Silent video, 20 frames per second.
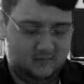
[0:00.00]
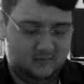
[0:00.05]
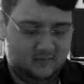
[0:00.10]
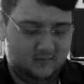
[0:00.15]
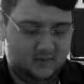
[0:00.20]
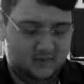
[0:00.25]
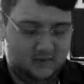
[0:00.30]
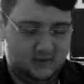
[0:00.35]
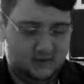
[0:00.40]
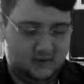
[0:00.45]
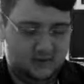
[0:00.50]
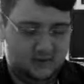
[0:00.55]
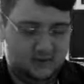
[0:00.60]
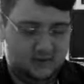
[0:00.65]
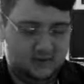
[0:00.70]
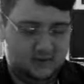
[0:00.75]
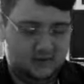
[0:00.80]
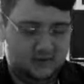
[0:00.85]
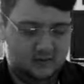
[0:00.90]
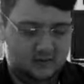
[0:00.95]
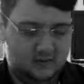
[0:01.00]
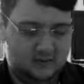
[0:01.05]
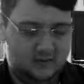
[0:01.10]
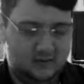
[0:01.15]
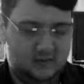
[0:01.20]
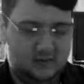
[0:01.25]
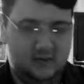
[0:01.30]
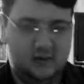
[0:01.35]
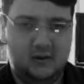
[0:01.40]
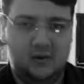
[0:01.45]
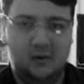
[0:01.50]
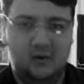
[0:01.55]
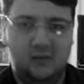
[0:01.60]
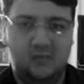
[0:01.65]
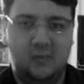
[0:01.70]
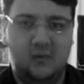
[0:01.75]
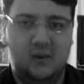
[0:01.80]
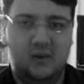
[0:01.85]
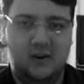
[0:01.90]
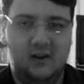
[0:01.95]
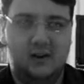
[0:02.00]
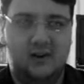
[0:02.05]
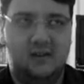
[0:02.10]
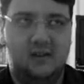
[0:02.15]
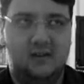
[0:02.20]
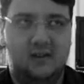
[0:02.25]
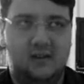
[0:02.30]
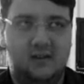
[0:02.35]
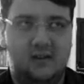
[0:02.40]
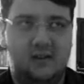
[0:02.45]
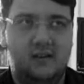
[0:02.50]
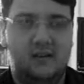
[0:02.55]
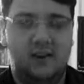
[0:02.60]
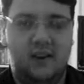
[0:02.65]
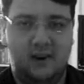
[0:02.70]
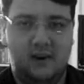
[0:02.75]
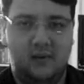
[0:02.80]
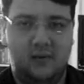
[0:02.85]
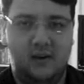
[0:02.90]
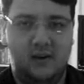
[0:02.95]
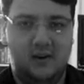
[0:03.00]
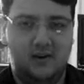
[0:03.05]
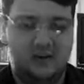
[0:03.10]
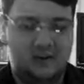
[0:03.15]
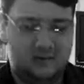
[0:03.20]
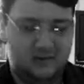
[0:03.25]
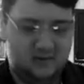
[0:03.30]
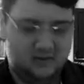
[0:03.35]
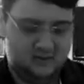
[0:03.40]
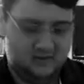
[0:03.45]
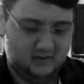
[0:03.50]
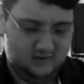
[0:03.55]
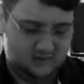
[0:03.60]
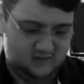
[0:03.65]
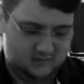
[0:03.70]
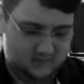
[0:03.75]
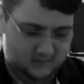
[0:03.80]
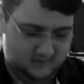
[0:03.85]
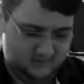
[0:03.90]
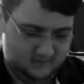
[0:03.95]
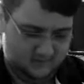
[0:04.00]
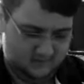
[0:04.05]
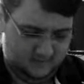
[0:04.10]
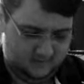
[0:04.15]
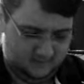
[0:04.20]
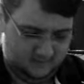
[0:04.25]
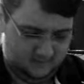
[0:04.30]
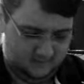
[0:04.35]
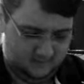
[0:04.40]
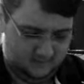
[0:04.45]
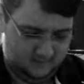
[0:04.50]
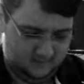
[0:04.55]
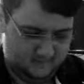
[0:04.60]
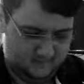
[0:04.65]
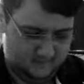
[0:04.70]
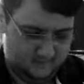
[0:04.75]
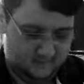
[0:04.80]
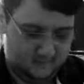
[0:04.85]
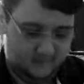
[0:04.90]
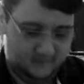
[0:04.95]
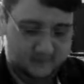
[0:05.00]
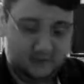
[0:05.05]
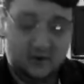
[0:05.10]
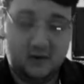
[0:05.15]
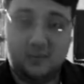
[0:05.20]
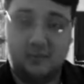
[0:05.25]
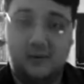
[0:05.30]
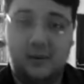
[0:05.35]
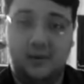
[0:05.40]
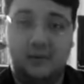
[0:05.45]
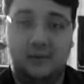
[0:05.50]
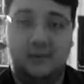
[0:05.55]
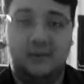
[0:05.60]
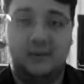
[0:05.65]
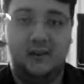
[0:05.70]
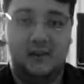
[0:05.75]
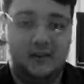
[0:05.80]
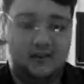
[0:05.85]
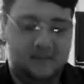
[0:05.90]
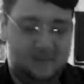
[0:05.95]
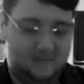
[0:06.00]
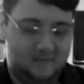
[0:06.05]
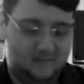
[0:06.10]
She showed more integrity, and I was very pleased with that.